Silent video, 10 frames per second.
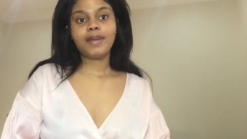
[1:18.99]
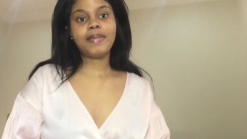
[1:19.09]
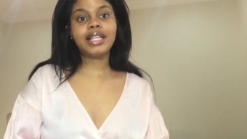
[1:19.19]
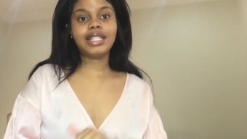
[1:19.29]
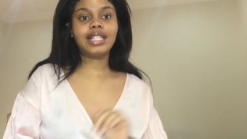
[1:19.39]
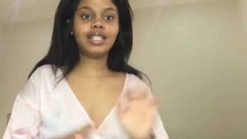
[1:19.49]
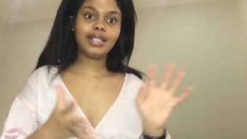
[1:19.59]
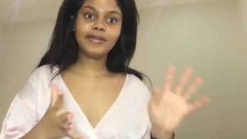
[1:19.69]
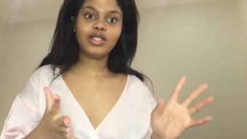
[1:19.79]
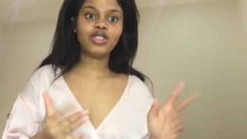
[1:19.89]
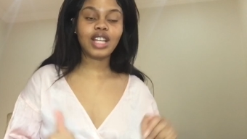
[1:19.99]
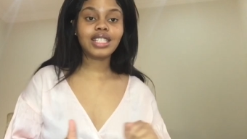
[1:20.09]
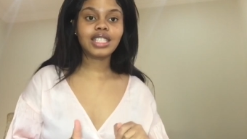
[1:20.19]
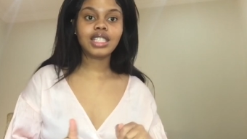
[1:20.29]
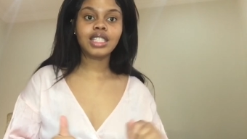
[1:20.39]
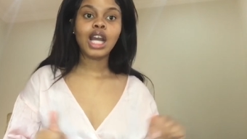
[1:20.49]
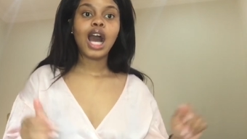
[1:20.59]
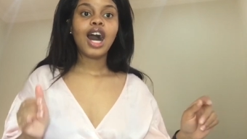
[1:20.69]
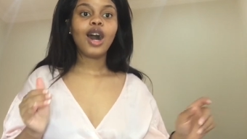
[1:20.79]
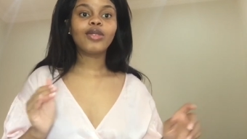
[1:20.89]
basically demonstration
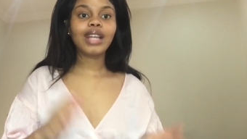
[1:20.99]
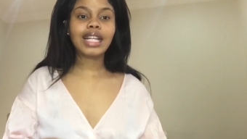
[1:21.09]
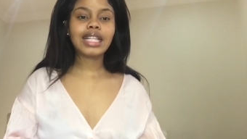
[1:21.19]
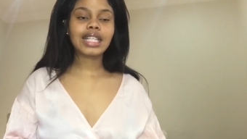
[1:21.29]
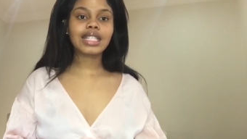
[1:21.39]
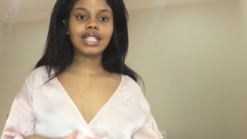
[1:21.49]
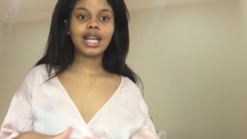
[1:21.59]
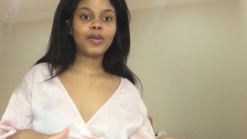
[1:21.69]
of anything today.